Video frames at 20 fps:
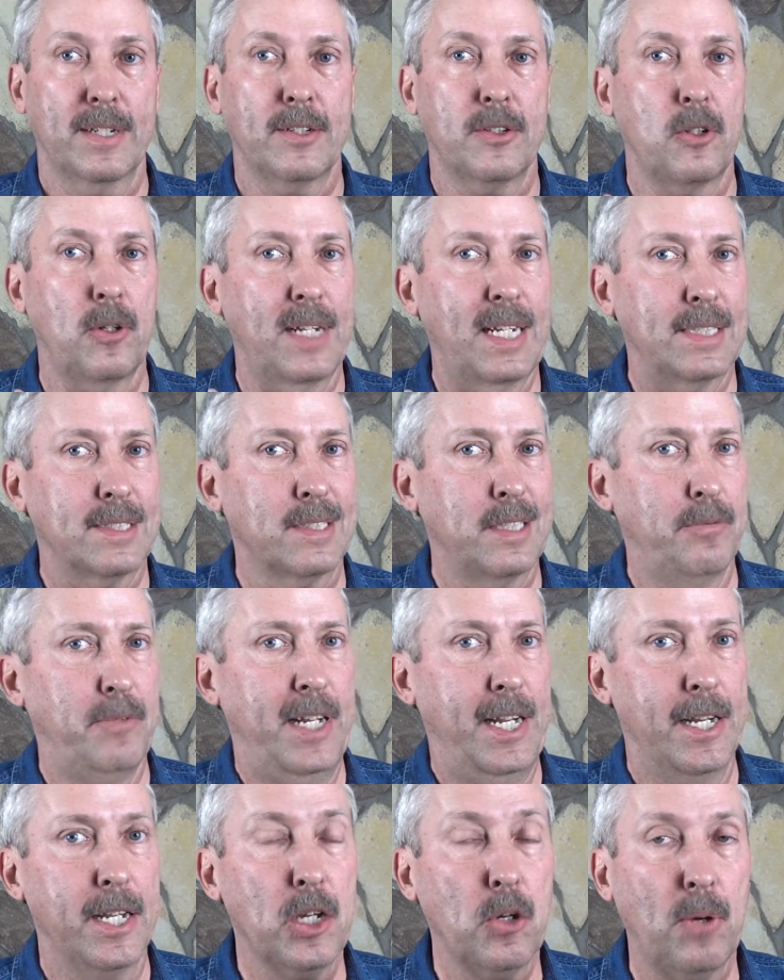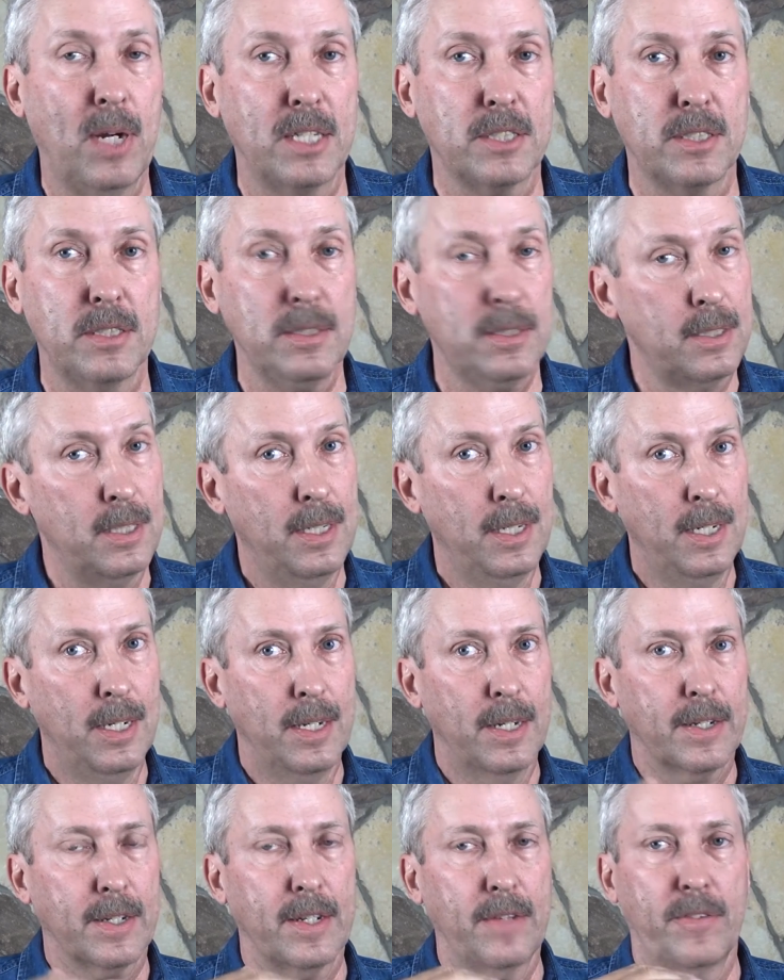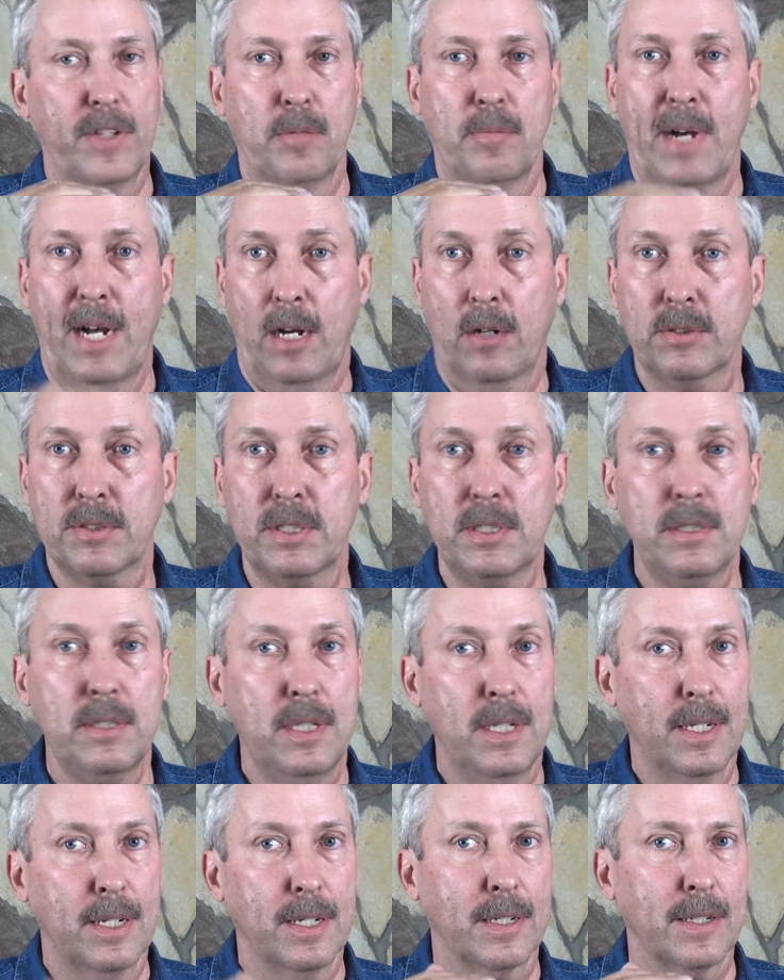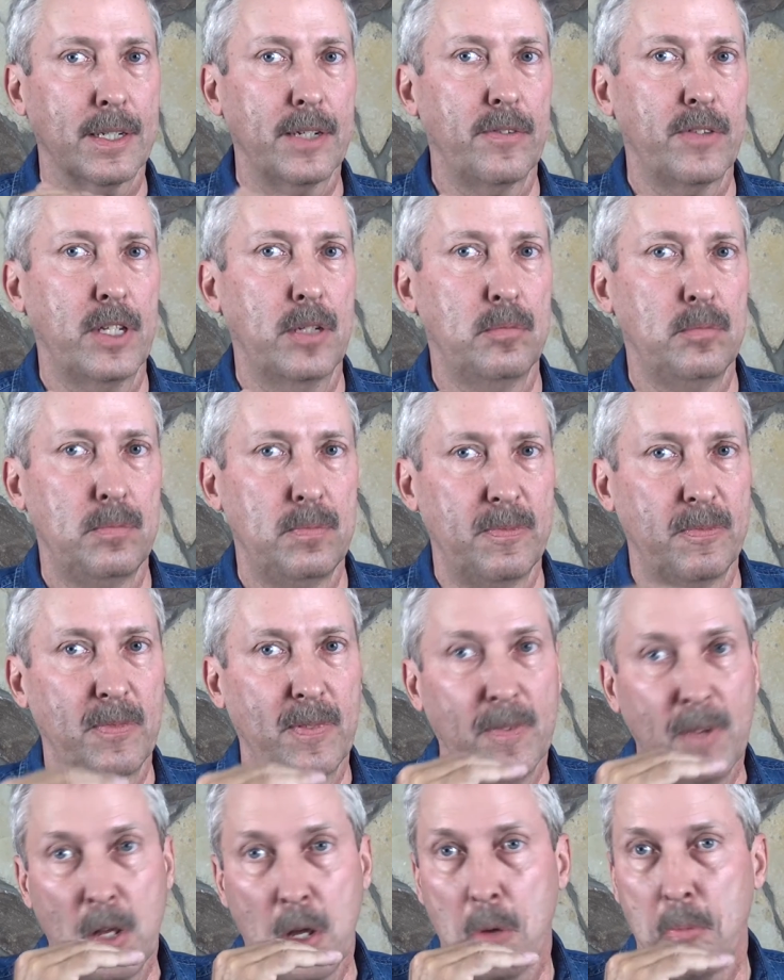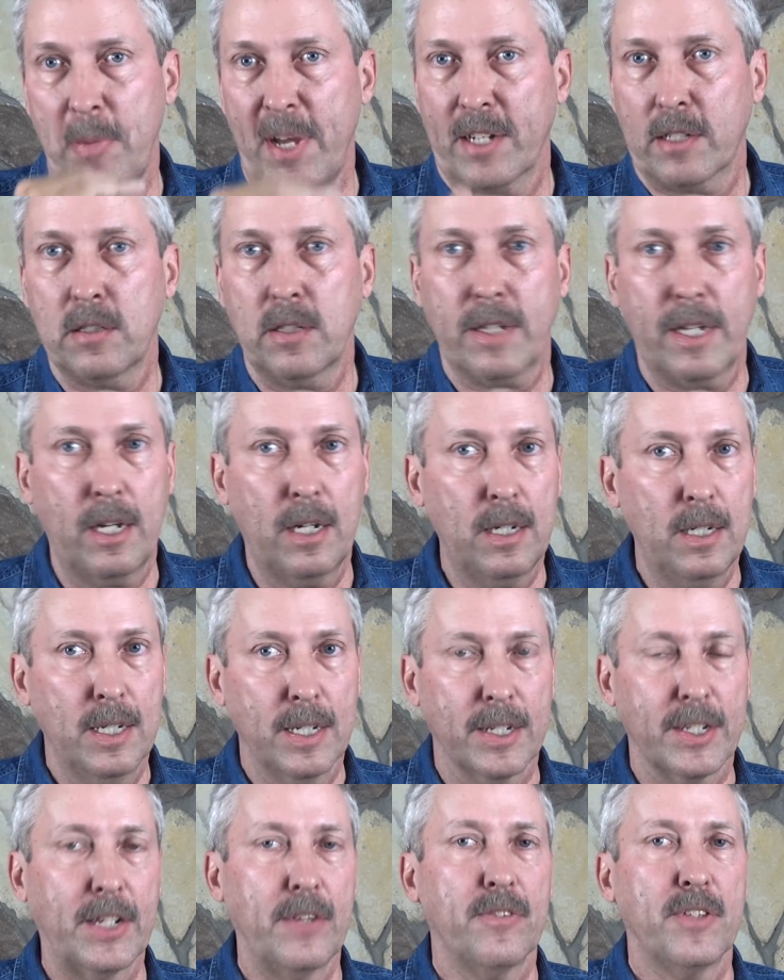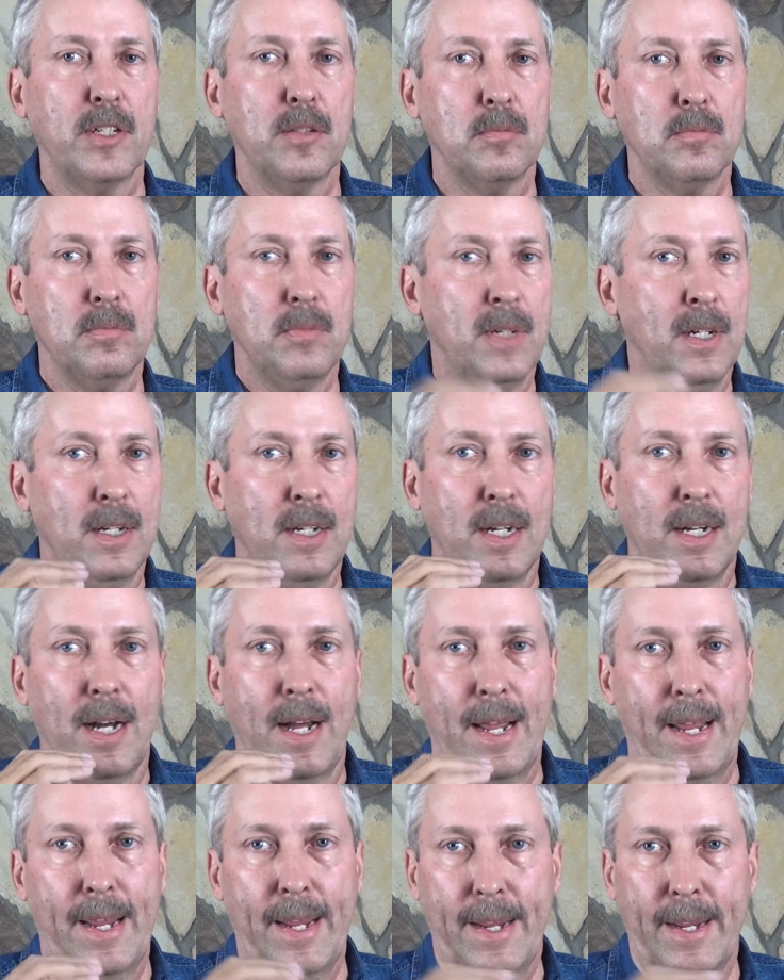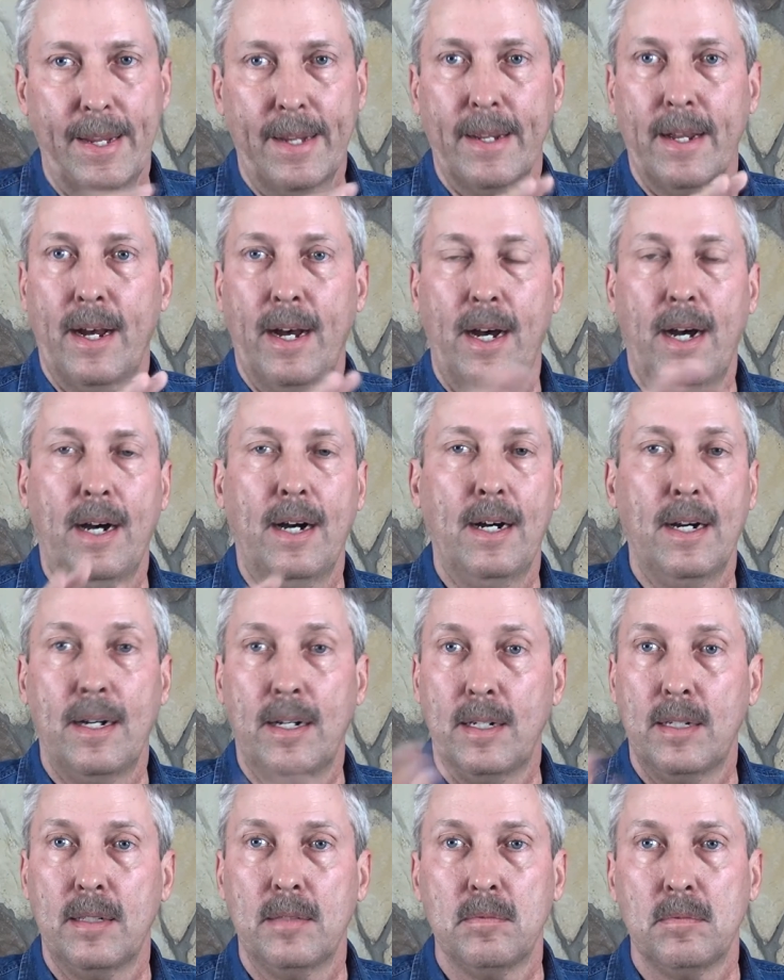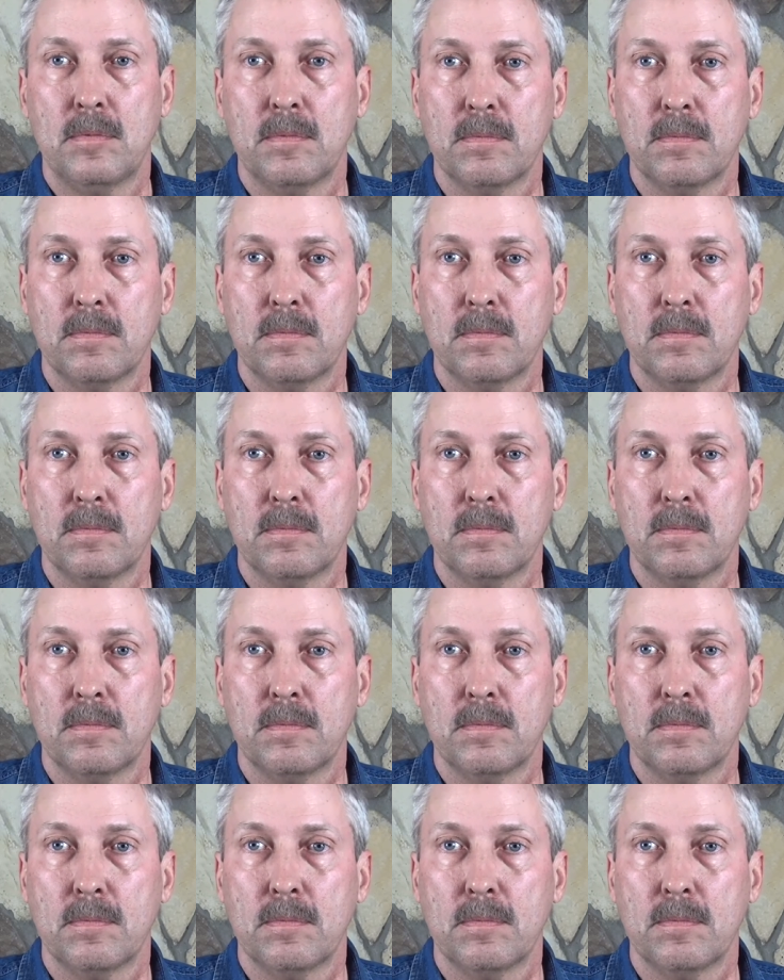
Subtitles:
don't ask them any questions, give them housing, give them medical care, give them a